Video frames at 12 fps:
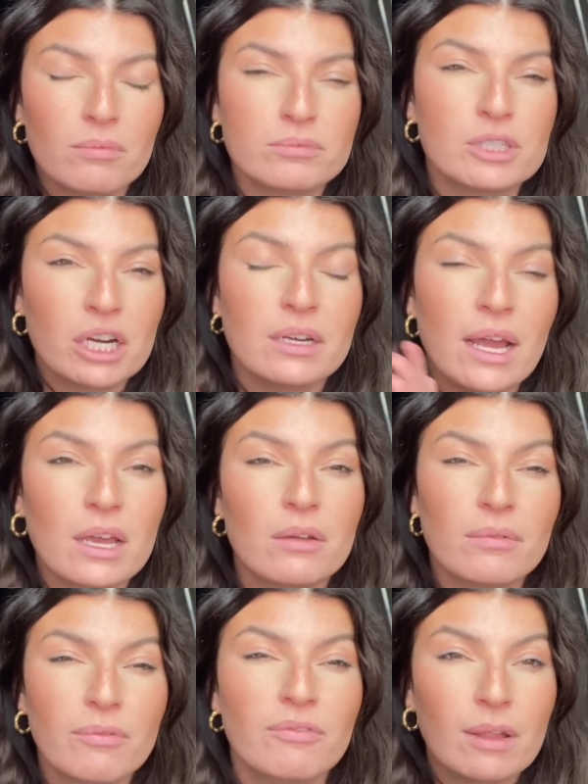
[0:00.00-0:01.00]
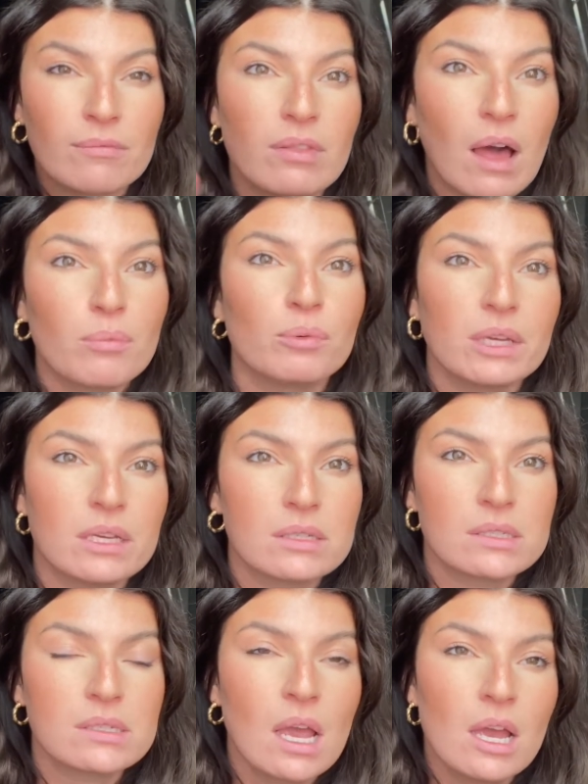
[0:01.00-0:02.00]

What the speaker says: Jared and I flip-flop weeks,